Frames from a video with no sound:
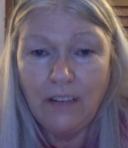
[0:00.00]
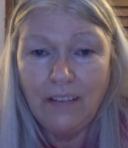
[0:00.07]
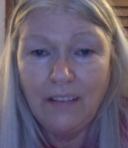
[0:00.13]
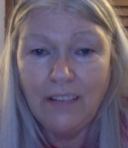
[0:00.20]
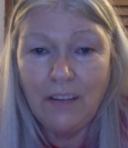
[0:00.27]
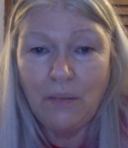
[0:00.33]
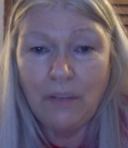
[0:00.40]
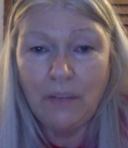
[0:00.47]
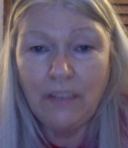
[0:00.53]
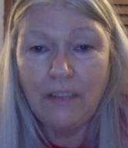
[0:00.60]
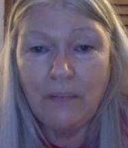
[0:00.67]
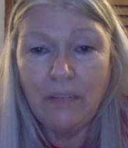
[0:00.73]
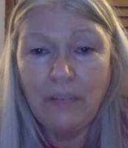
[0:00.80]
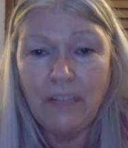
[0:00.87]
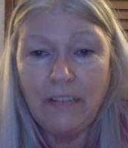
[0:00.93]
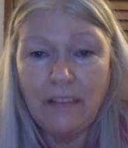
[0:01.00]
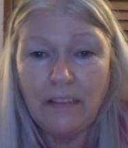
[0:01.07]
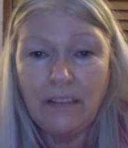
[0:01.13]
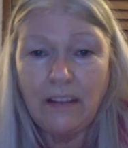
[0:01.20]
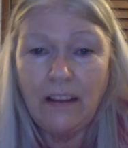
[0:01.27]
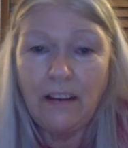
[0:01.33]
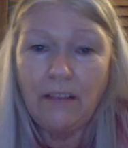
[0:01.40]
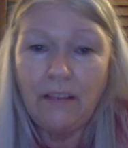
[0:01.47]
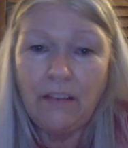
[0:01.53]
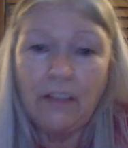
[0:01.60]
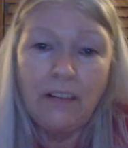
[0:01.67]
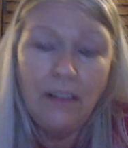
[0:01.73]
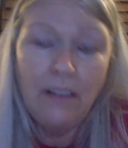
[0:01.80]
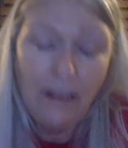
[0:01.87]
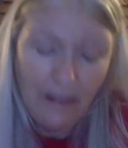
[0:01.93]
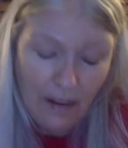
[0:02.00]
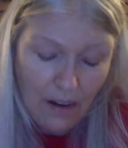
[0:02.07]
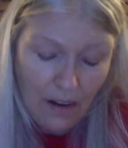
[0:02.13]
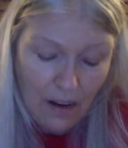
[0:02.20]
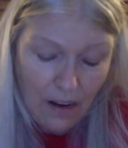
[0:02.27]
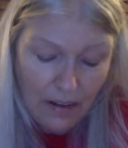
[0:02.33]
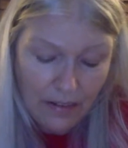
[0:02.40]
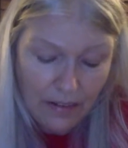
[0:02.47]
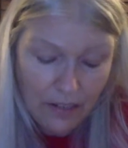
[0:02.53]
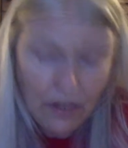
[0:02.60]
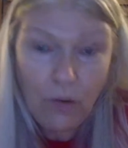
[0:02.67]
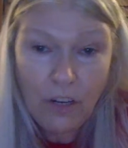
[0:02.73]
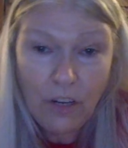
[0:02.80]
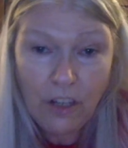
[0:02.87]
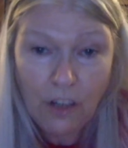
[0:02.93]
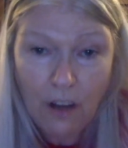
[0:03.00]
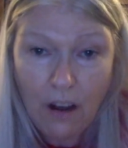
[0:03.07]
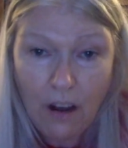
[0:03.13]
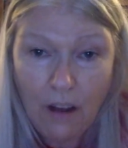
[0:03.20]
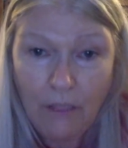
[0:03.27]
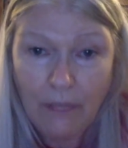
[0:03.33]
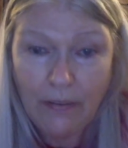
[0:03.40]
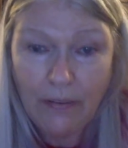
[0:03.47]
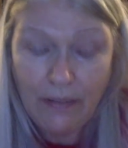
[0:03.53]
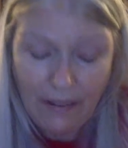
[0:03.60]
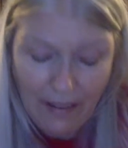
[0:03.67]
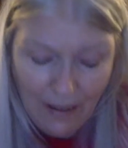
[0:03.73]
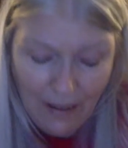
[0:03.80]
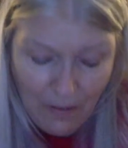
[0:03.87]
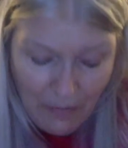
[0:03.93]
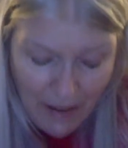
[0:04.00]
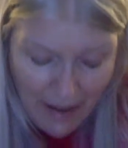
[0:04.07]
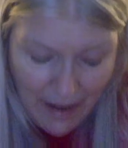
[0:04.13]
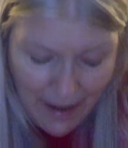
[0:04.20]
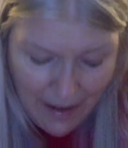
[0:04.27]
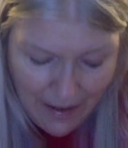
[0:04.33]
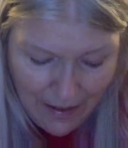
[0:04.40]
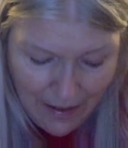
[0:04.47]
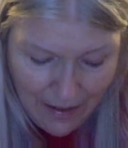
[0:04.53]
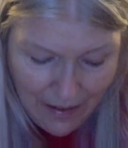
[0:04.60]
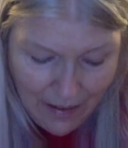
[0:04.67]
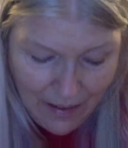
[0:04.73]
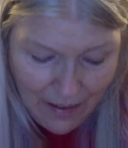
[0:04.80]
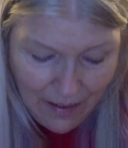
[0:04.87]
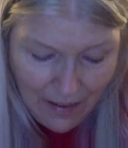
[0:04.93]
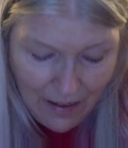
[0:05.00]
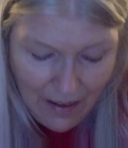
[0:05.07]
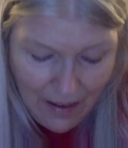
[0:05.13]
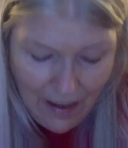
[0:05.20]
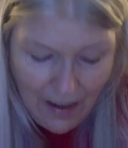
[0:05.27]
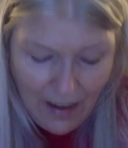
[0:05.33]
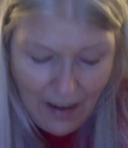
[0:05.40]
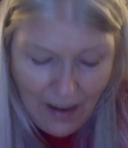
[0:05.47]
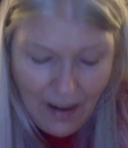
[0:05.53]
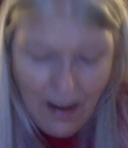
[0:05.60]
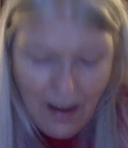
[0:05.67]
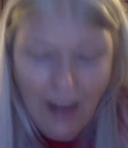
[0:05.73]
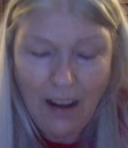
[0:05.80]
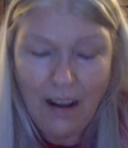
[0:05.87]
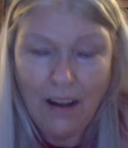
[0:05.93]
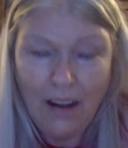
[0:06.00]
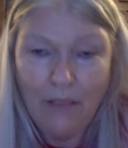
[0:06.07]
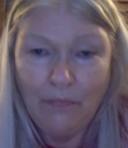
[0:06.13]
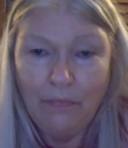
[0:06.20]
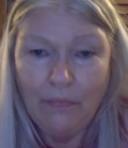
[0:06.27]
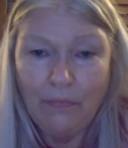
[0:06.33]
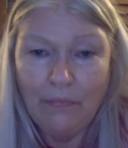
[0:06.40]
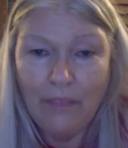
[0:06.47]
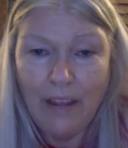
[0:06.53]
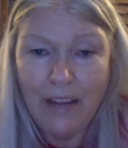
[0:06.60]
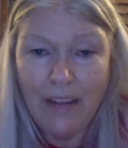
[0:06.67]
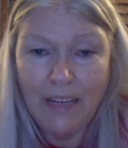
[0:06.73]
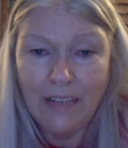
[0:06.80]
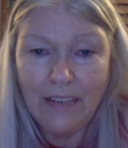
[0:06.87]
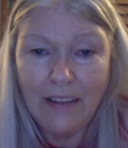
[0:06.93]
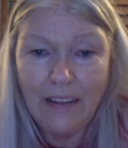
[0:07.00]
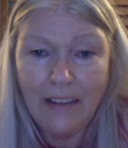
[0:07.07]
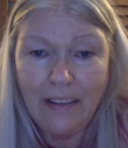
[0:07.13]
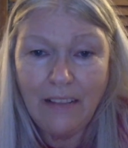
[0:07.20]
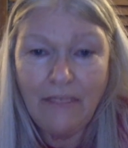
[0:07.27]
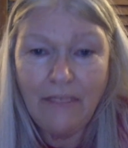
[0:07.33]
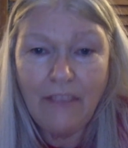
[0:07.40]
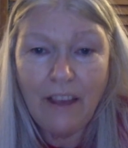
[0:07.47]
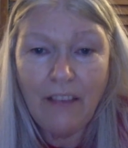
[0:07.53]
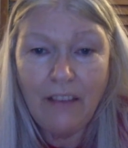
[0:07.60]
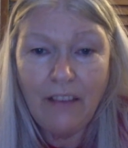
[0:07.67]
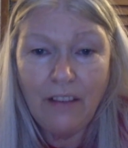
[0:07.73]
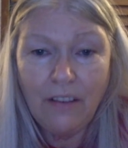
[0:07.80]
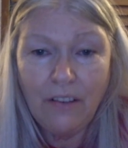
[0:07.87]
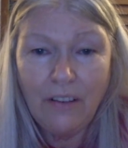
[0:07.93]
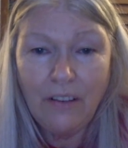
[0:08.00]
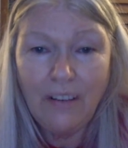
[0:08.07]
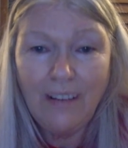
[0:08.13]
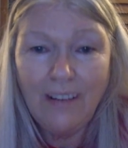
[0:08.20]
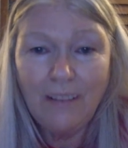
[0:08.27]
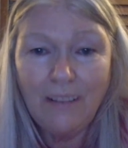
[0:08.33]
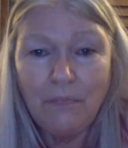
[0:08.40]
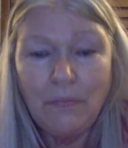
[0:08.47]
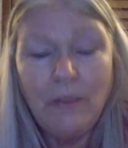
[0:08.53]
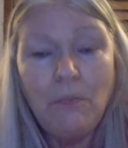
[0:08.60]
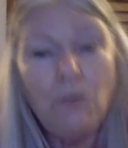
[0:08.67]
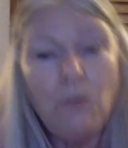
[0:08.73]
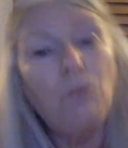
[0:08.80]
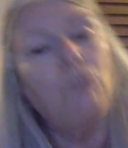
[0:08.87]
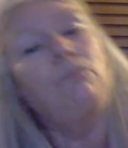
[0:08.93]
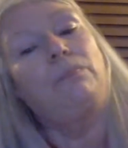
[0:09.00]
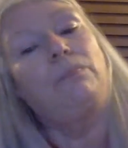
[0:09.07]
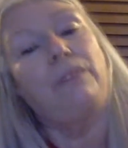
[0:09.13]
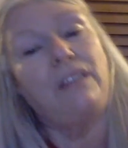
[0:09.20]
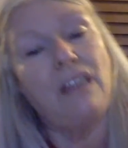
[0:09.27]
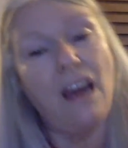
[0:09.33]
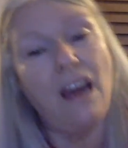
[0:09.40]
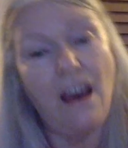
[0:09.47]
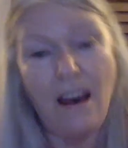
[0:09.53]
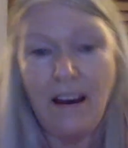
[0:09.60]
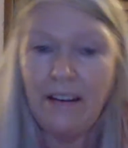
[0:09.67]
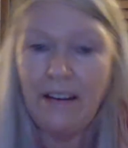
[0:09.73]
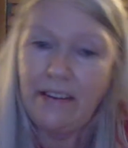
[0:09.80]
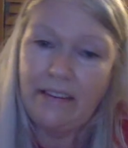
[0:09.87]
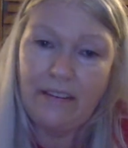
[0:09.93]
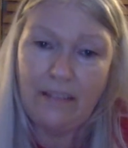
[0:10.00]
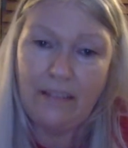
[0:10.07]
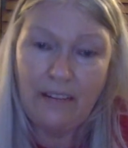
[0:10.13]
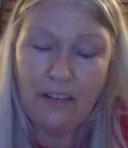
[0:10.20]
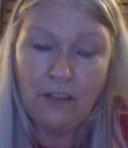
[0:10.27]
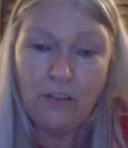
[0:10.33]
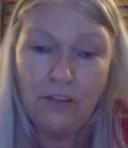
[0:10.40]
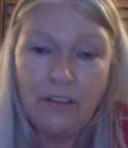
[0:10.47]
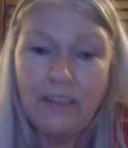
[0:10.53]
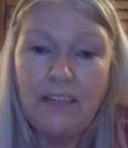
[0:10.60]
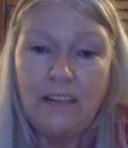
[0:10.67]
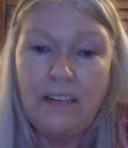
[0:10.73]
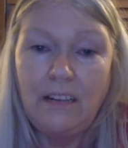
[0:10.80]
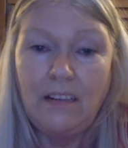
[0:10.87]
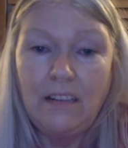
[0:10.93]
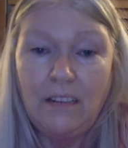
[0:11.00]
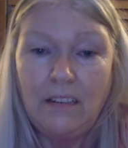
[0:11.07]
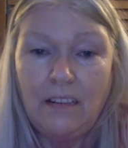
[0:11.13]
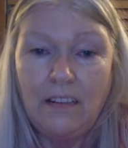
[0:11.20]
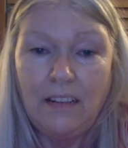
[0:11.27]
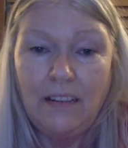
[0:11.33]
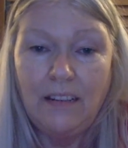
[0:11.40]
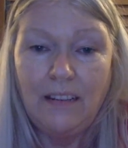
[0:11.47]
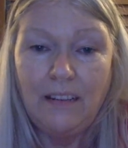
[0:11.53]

So when somebody says, I have a soda shop pen, and it's LE 500, people won't be as interested in,